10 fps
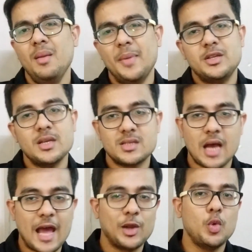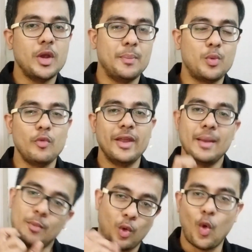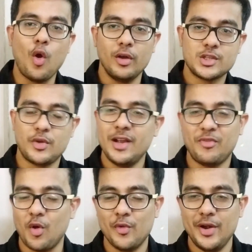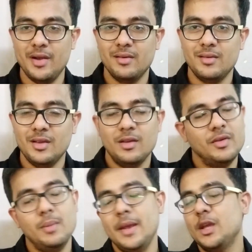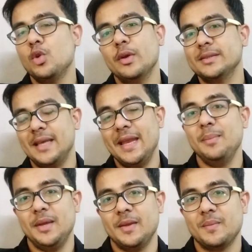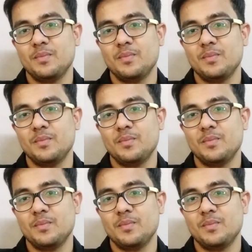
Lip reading: But just arguing and proving him wrong straightforward will make you his enemy.